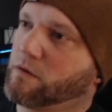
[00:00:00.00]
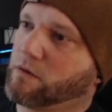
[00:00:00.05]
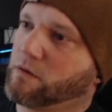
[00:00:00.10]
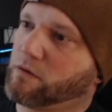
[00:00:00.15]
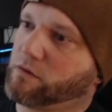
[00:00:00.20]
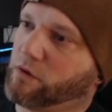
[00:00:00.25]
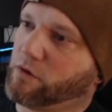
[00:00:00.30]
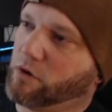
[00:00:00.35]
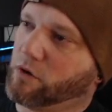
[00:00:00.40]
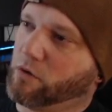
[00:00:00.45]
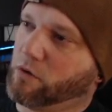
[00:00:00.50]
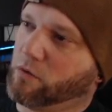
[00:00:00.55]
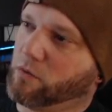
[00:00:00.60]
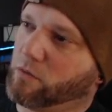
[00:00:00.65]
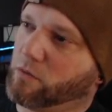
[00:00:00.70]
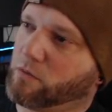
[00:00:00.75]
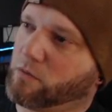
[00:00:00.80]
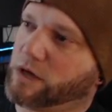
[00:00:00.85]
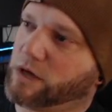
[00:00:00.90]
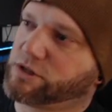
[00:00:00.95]
So
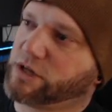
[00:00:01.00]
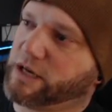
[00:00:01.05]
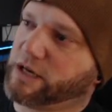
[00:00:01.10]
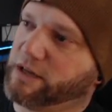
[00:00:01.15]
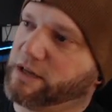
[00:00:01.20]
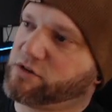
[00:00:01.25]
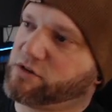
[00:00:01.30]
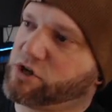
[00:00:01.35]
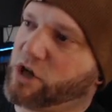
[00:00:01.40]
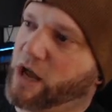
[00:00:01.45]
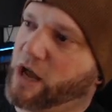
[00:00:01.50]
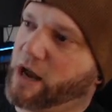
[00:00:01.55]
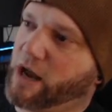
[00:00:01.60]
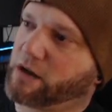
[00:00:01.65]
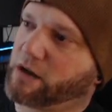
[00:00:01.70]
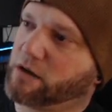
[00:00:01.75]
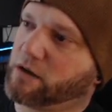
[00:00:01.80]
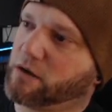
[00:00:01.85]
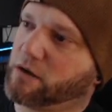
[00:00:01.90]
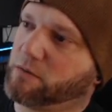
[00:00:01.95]
we're actually going to check.
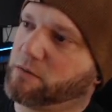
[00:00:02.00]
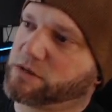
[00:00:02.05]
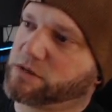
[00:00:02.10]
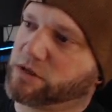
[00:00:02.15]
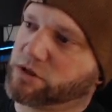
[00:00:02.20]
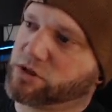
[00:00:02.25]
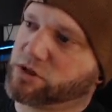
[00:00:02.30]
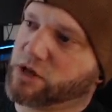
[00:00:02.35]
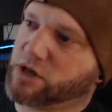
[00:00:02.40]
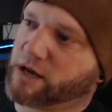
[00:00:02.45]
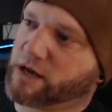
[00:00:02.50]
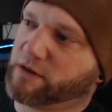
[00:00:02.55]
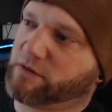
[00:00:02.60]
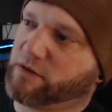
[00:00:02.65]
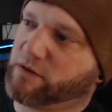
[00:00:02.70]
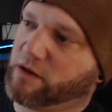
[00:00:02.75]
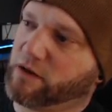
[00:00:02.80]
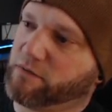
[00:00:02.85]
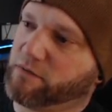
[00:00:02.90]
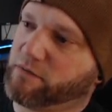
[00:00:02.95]
I'm going to check and
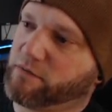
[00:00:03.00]
see if...